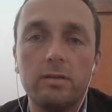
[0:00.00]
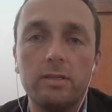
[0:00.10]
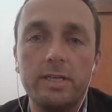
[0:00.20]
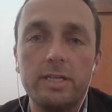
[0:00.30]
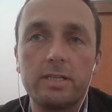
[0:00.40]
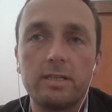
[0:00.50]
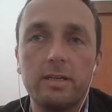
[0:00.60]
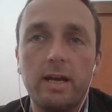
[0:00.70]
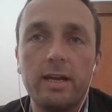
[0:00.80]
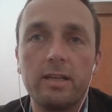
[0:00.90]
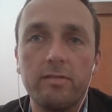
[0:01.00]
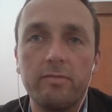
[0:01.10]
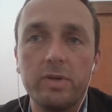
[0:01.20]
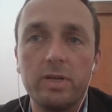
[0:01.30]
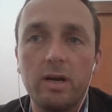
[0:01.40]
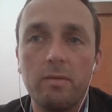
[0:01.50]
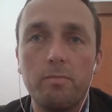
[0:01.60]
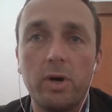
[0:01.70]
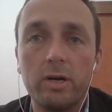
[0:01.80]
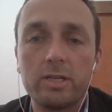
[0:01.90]
these additive
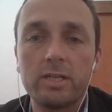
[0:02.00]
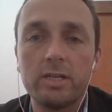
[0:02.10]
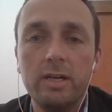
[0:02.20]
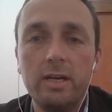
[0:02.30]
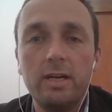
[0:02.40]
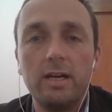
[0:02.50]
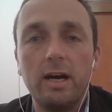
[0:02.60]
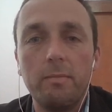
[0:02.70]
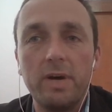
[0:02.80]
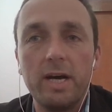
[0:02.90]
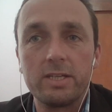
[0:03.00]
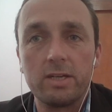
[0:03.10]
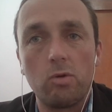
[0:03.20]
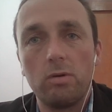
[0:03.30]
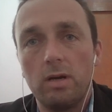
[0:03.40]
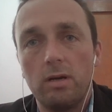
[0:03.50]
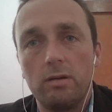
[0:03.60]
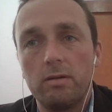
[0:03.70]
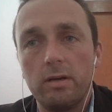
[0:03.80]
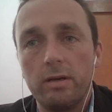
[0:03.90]
parts as
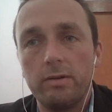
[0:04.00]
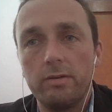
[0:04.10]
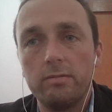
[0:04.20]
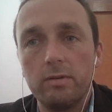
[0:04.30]
a